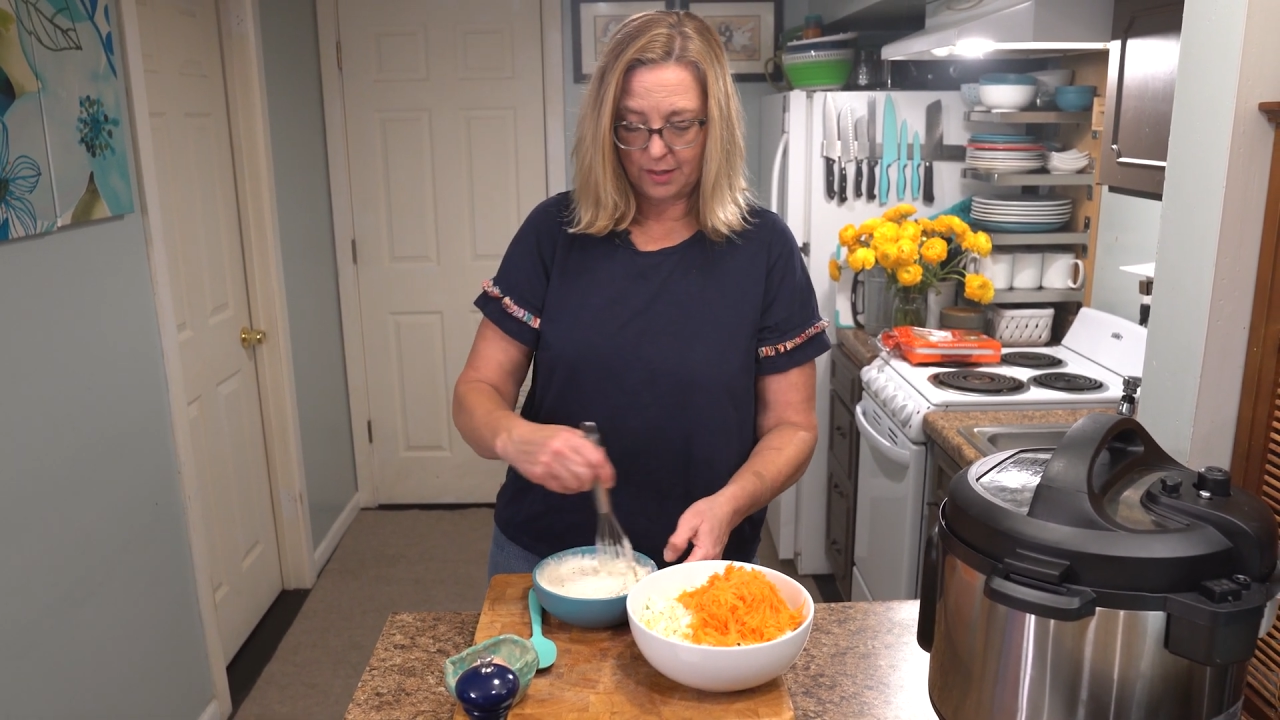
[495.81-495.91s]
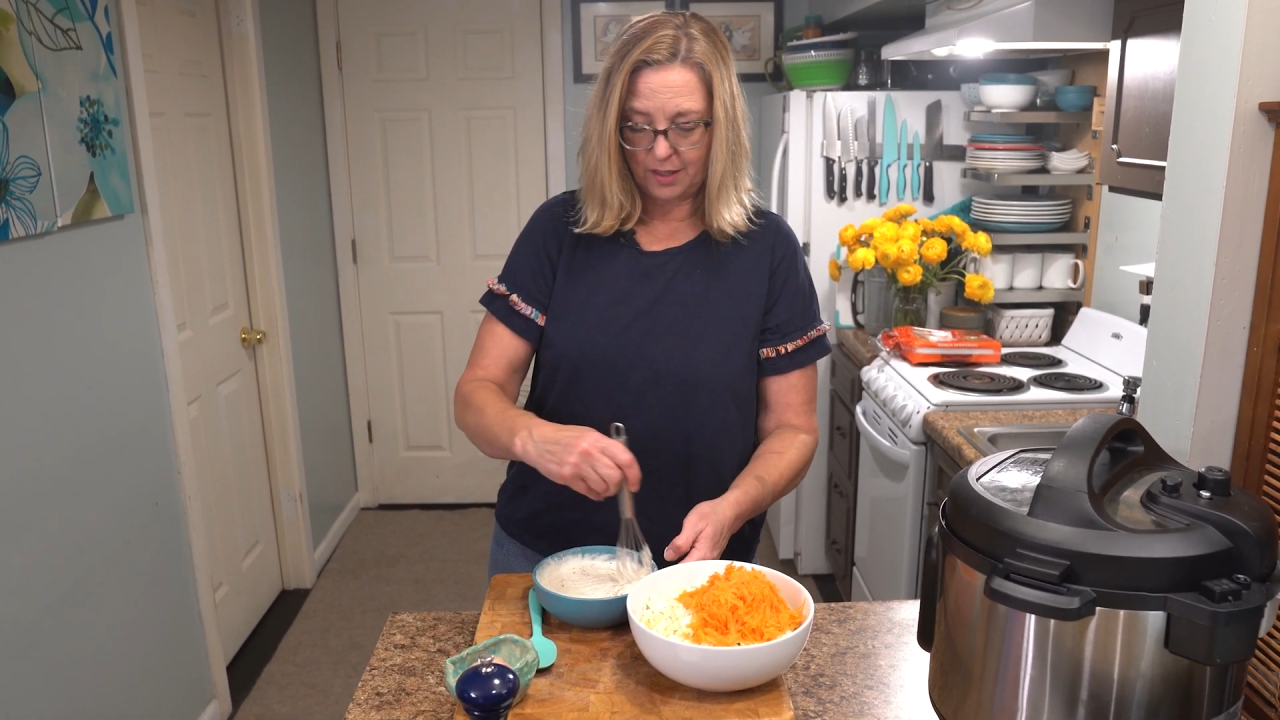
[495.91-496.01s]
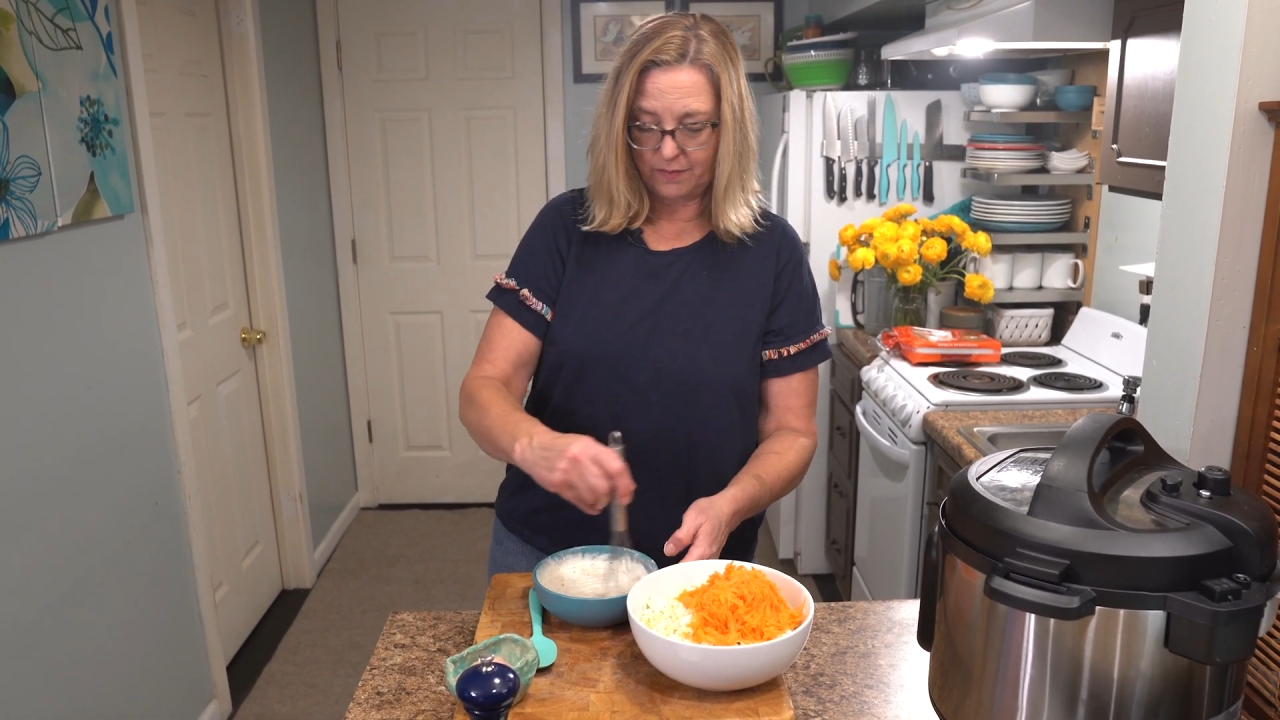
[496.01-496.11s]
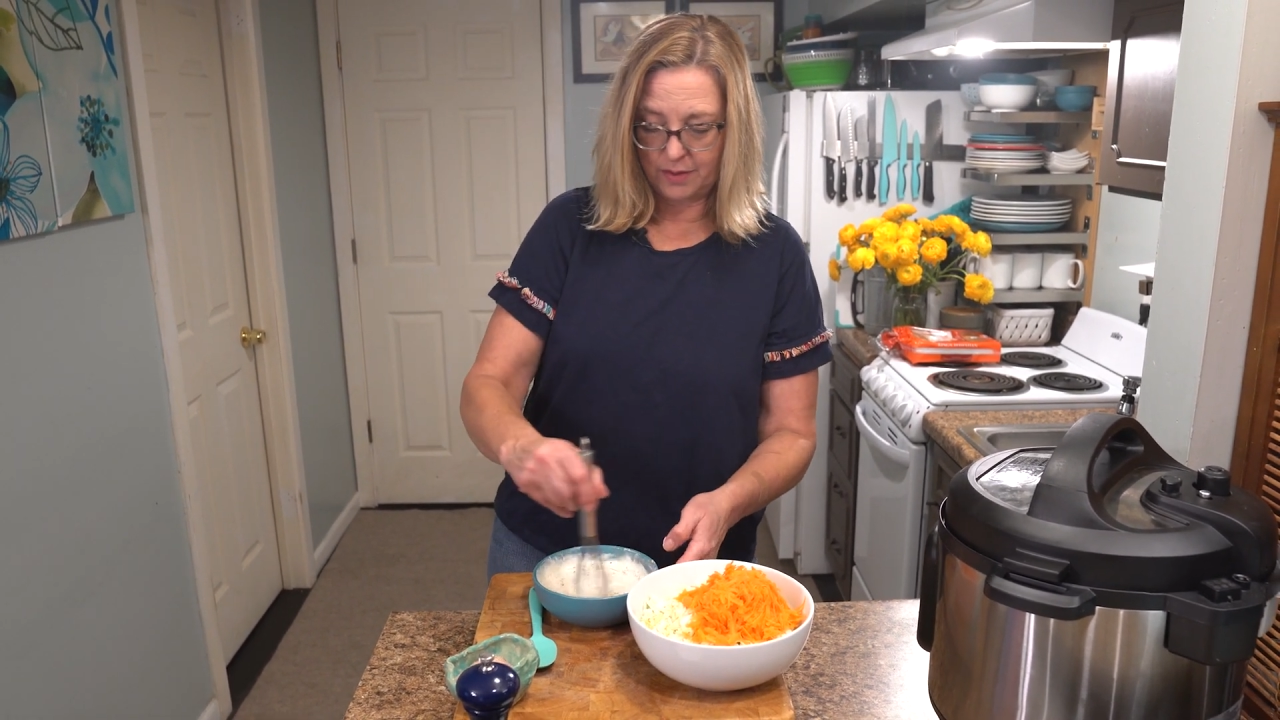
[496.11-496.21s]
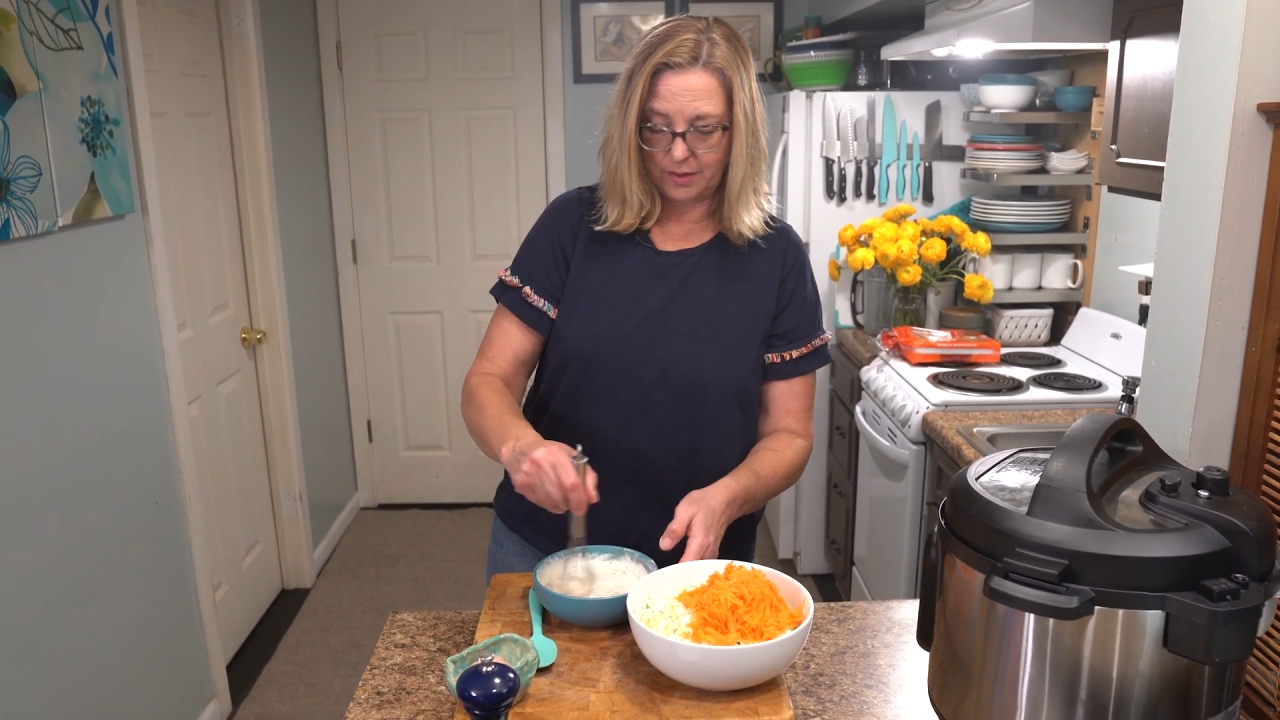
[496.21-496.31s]

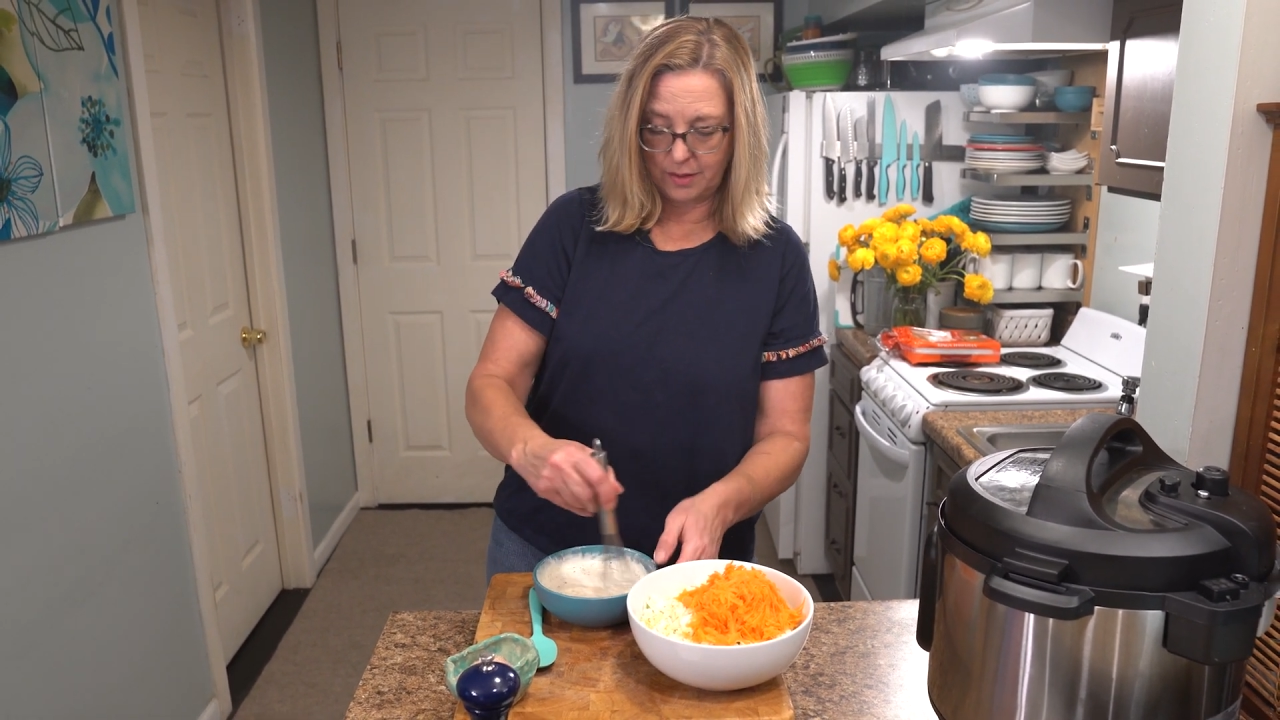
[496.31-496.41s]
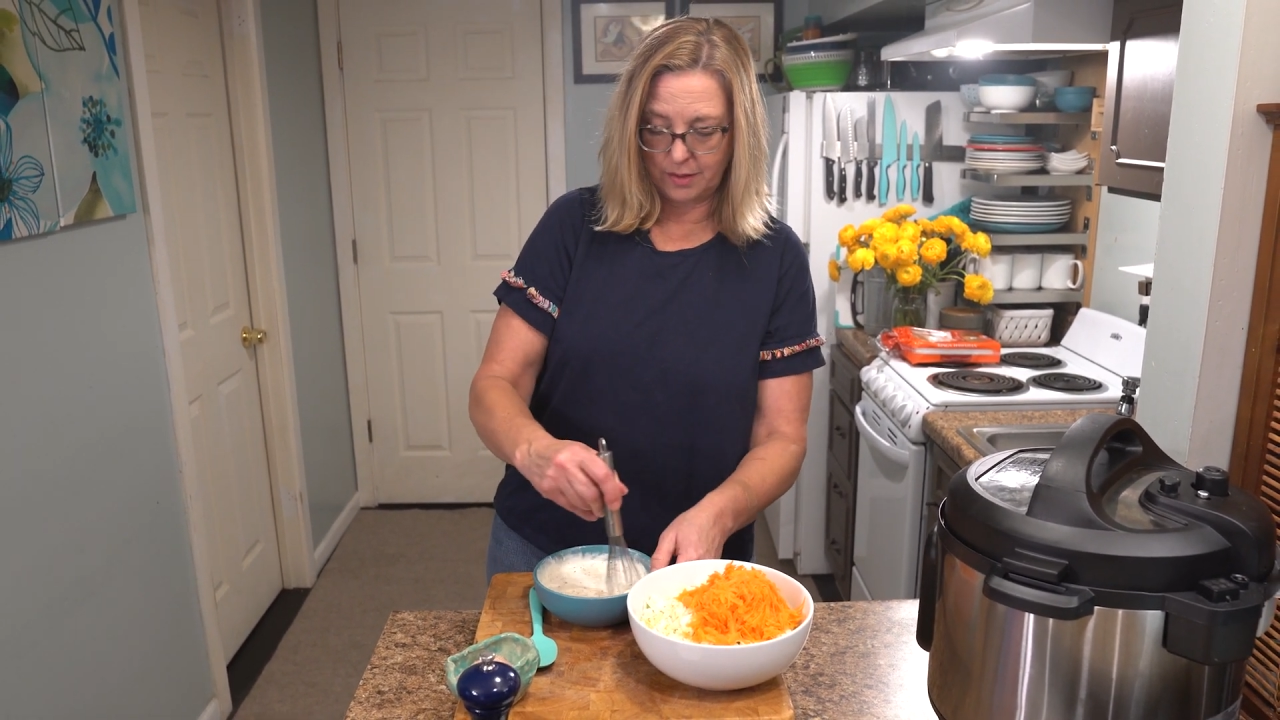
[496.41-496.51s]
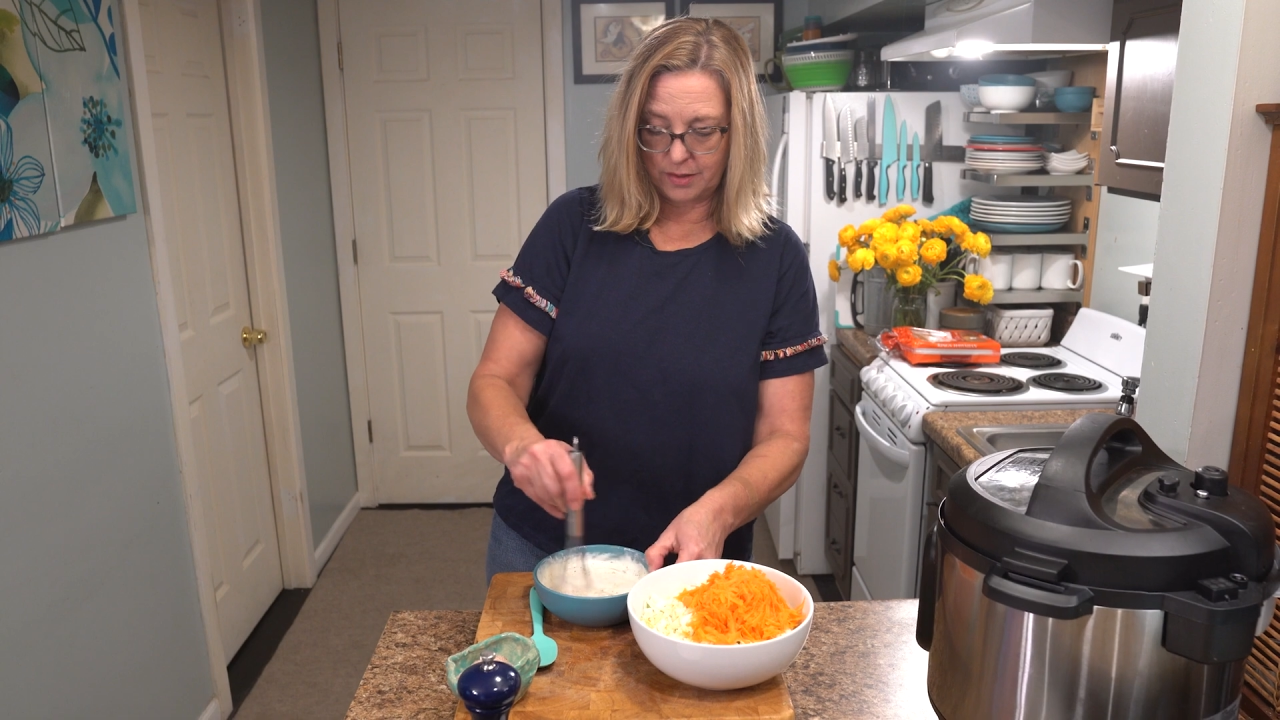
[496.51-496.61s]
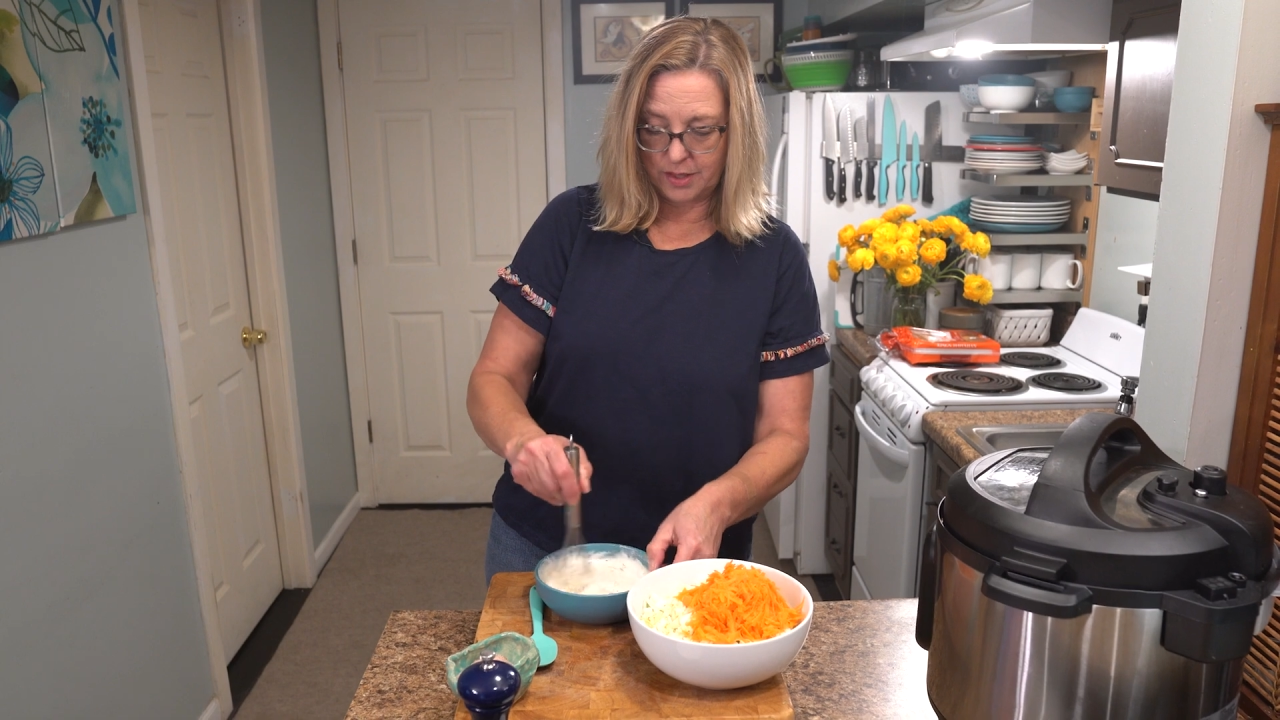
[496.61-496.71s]
Give it another